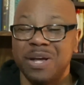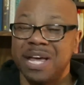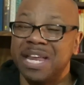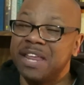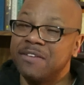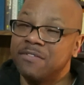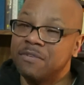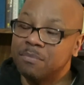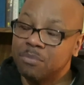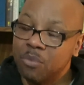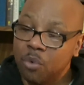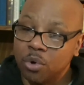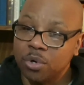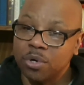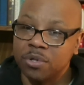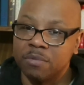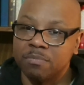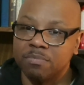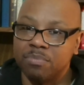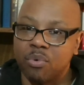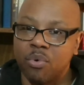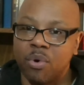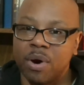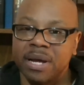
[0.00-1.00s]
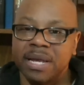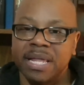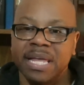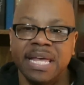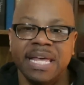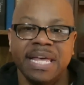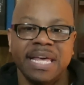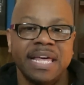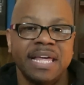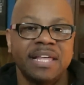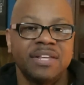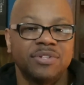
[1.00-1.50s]
And even more to the point,
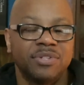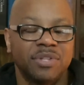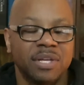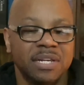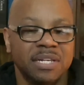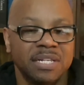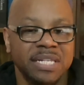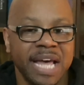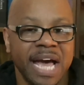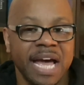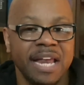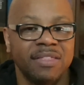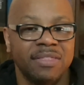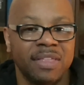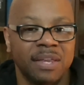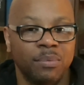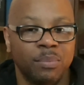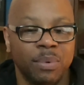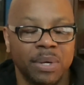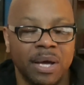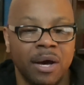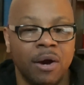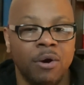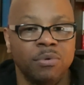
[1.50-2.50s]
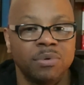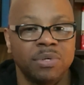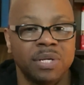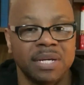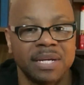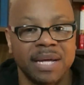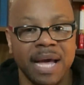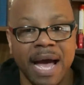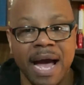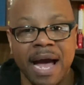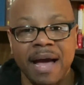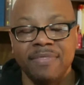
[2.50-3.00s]
it's the debt that we owe to
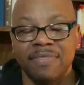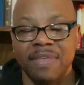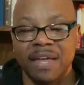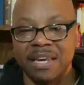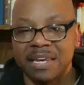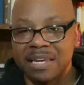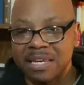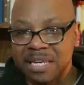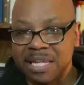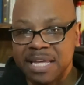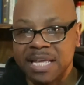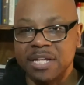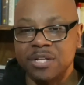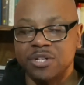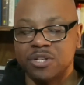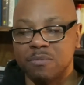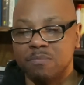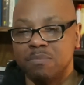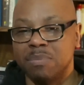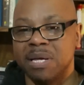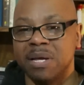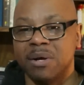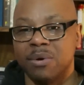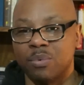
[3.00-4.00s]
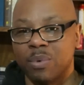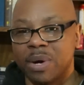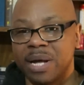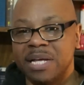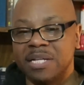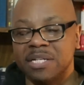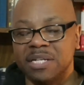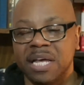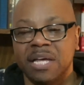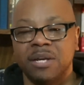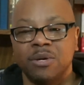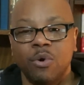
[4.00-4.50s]
God that needs to be
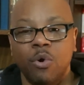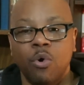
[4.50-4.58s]
erased in